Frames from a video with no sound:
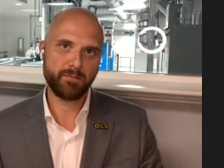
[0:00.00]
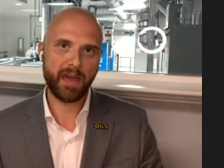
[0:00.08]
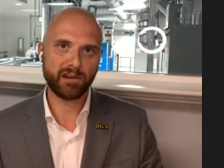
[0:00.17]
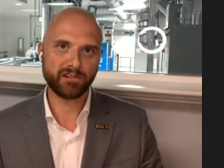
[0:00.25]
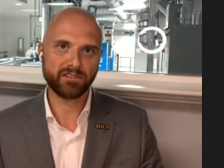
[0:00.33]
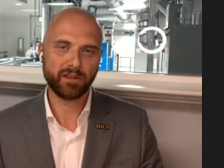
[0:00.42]

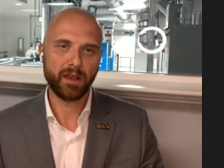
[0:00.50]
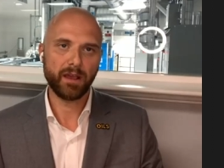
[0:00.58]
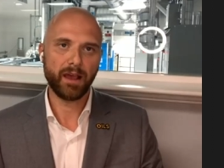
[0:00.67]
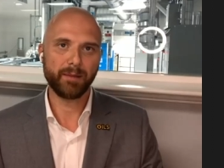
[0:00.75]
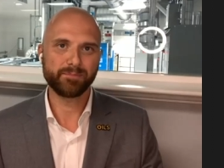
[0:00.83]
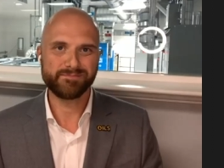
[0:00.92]
matters.
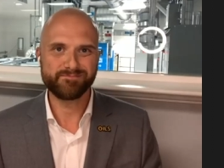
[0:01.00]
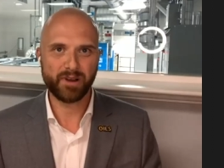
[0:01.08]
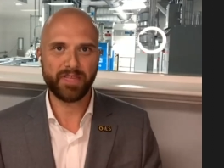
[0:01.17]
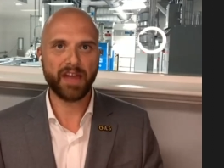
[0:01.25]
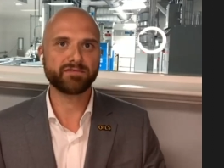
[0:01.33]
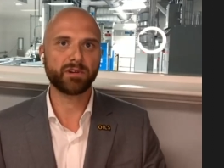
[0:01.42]
Uh,
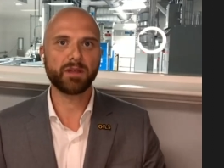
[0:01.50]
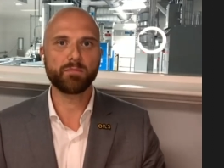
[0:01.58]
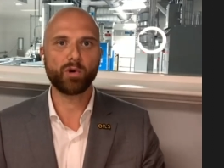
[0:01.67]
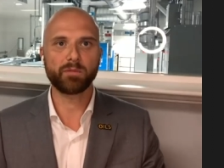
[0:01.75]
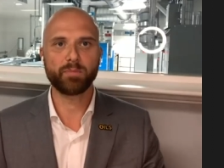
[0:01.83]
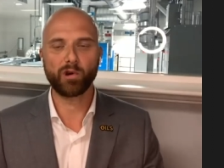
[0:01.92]
but that's really
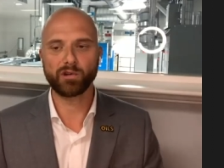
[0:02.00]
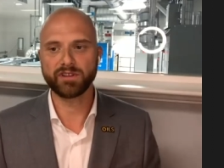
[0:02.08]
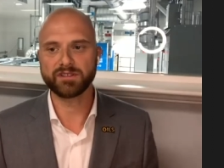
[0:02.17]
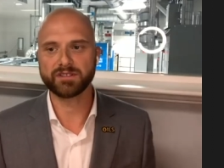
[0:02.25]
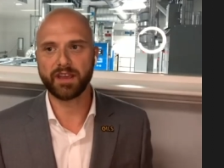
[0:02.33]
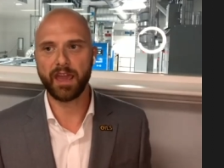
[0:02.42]
more important
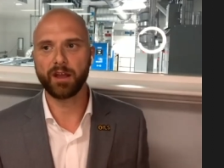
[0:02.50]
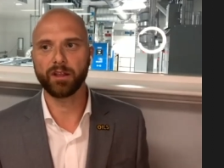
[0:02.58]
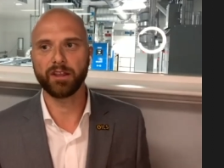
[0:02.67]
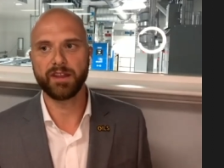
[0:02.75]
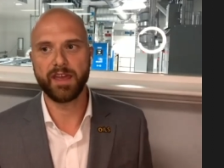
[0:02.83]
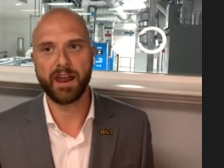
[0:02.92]
than scale.
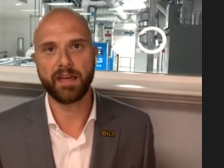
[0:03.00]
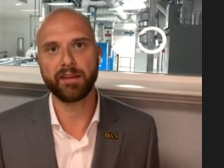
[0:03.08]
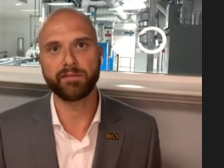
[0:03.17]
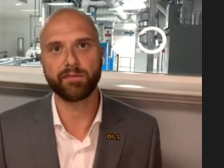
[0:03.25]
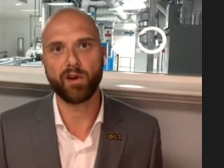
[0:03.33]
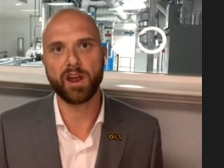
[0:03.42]
And, and I
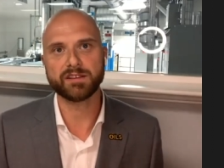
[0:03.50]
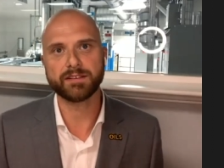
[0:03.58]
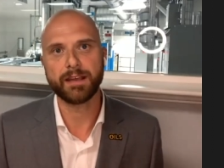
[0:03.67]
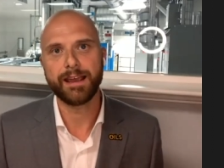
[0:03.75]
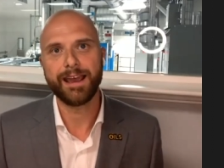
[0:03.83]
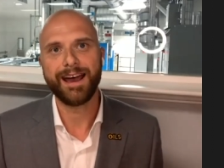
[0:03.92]
think for us,
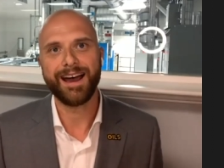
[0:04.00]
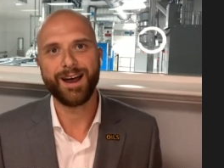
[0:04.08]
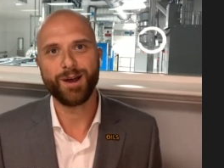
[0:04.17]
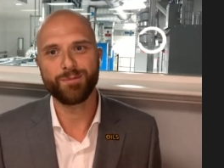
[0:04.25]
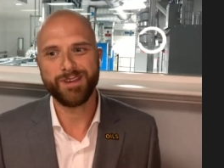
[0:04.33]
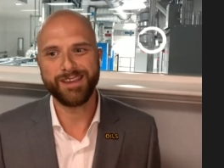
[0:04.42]

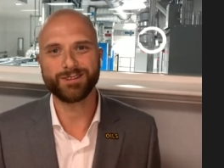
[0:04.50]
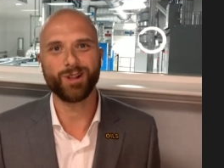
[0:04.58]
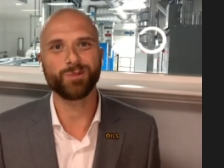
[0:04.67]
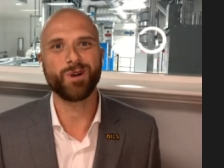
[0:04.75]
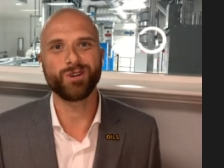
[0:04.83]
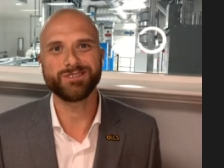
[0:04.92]
um, it's all
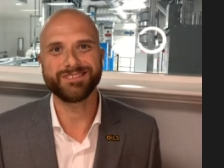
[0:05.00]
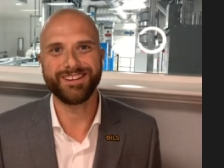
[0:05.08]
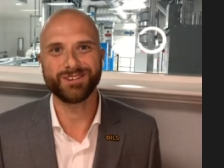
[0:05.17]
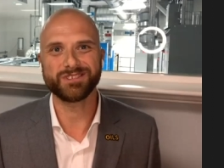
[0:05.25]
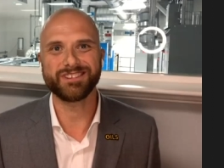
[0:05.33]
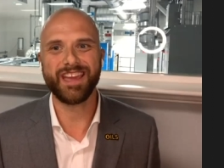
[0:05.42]
about you
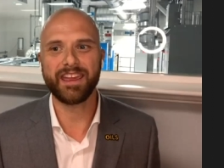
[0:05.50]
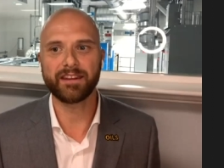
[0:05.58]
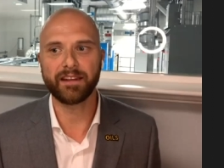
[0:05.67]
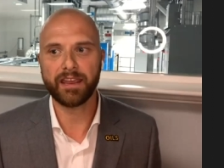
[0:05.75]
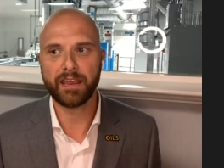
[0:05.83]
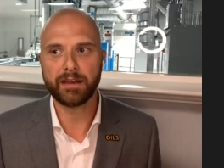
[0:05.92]
know
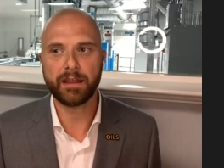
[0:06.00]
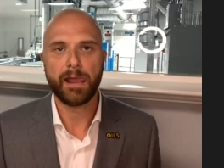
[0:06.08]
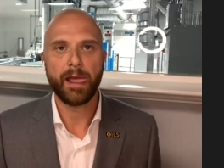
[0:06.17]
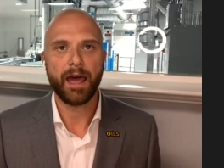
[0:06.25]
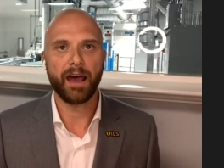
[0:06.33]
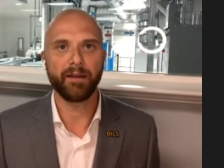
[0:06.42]
staying lean.
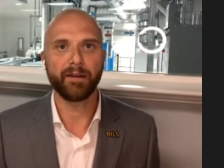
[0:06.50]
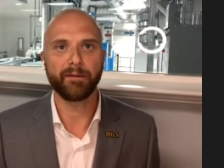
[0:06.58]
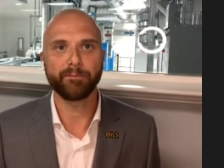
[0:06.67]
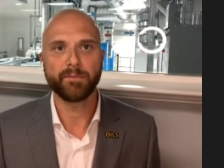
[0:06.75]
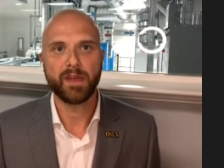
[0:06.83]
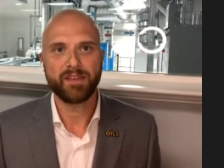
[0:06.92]

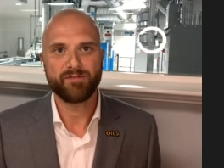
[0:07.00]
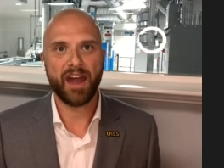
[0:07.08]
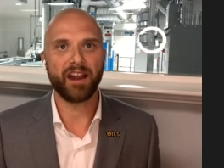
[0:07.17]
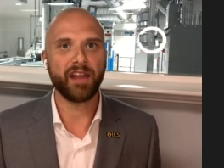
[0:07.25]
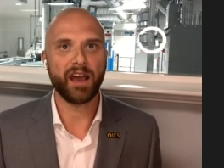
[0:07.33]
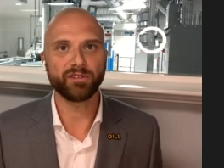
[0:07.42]
Um, that
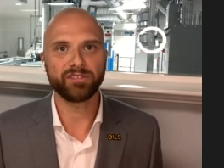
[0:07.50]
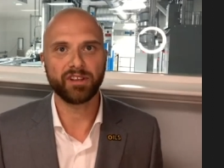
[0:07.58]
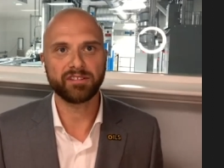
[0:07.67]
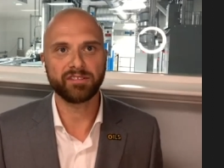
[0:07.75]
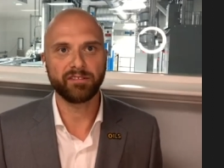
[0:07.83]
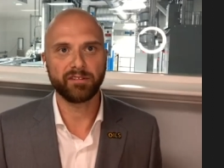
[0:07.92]
allows
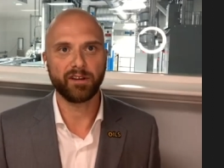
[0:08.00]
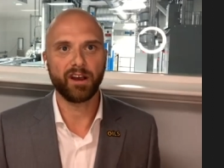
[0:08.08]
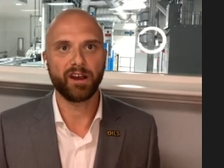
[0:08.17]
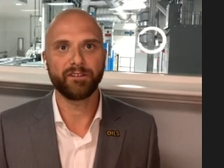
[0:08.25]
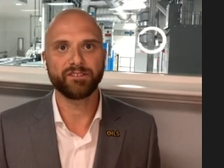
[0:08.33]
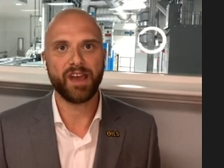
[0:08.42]
us
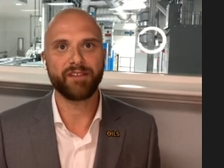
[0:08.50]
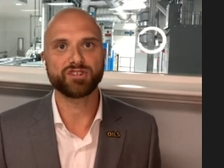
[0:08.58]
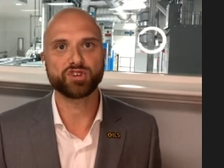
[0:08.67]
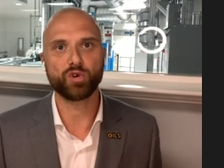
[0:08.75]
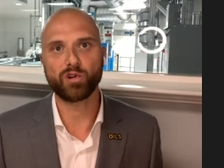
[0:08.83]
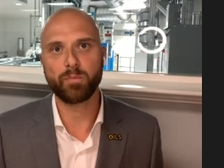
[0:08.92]
uh, to have a
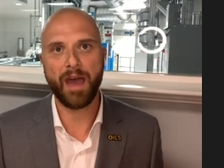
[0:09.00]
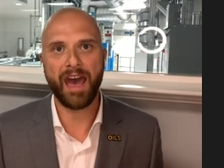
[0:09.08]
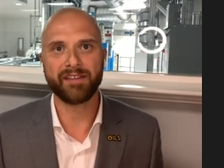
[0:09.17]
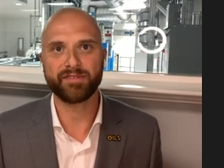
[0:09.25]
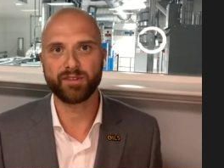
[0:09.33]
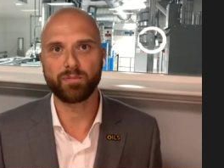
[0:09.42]
shorter
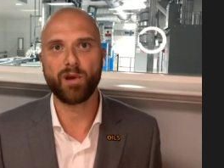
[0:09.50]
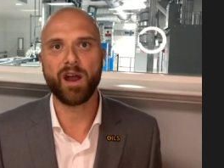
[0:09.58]
path to